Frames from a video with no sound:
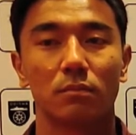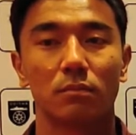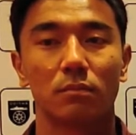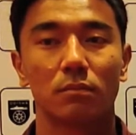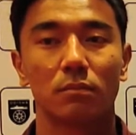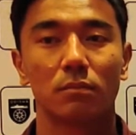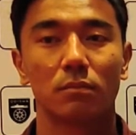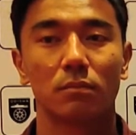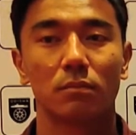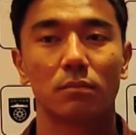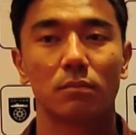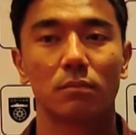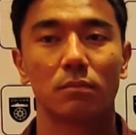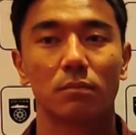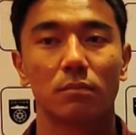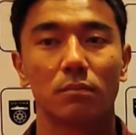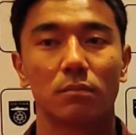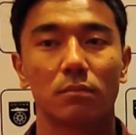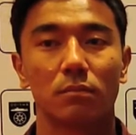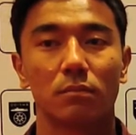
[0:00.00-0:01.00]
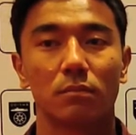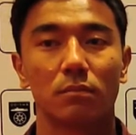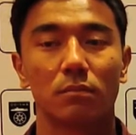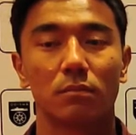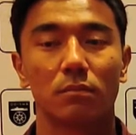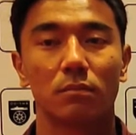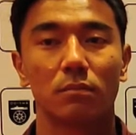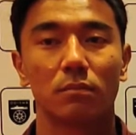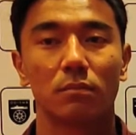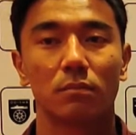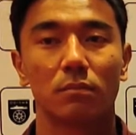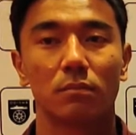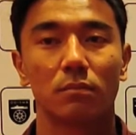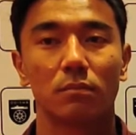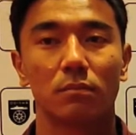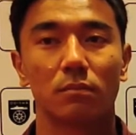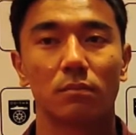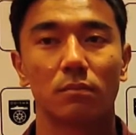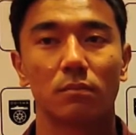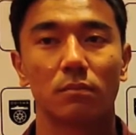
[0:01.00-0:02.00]

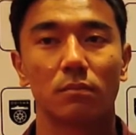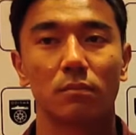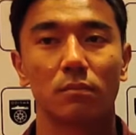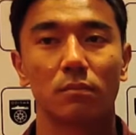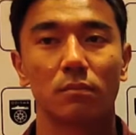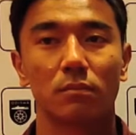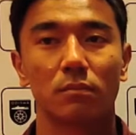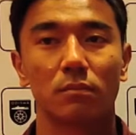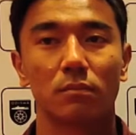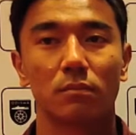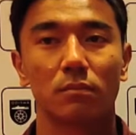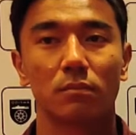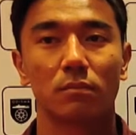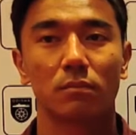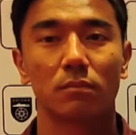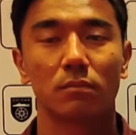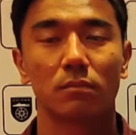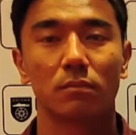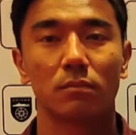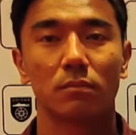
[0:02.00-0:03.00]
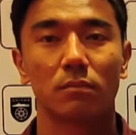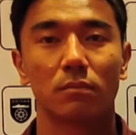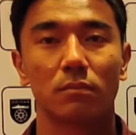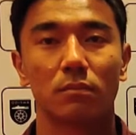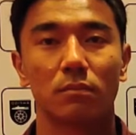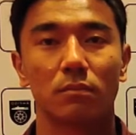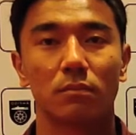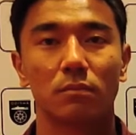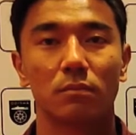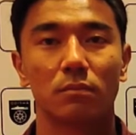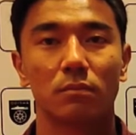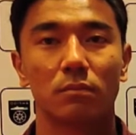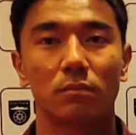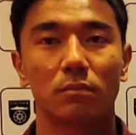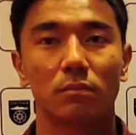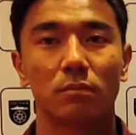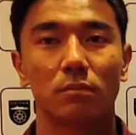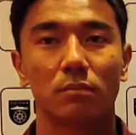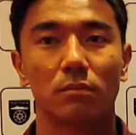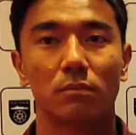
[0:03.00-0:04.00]

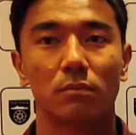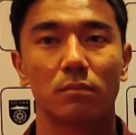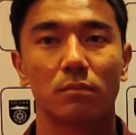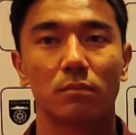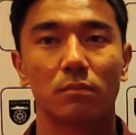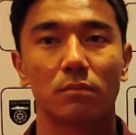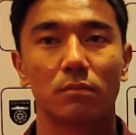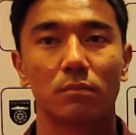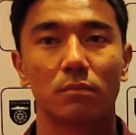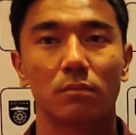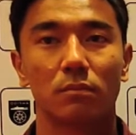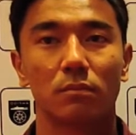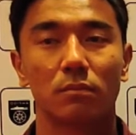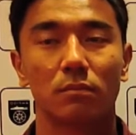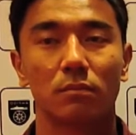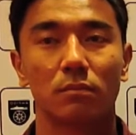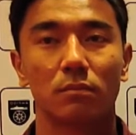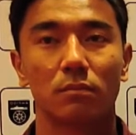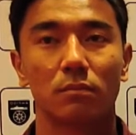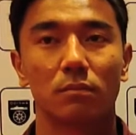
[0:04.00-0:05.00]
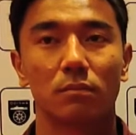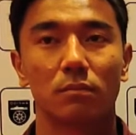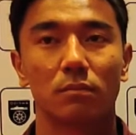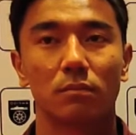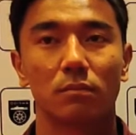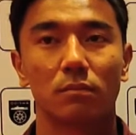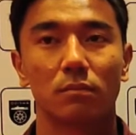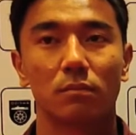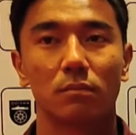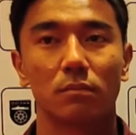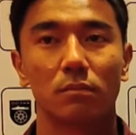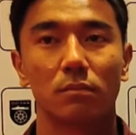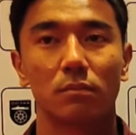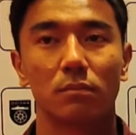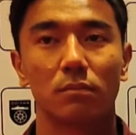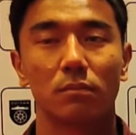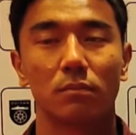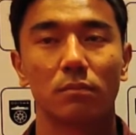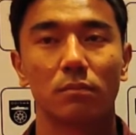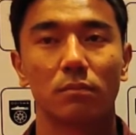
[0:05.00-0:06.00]

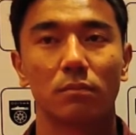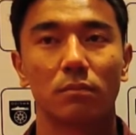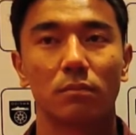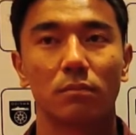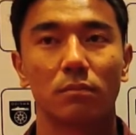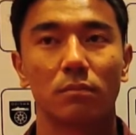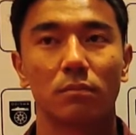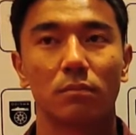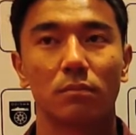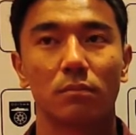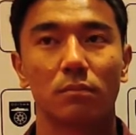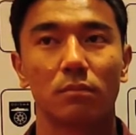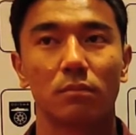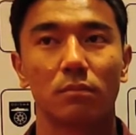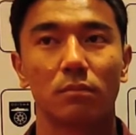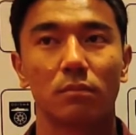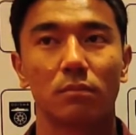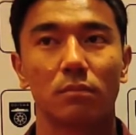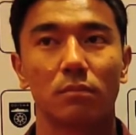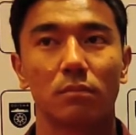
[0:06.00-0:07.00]
(silent)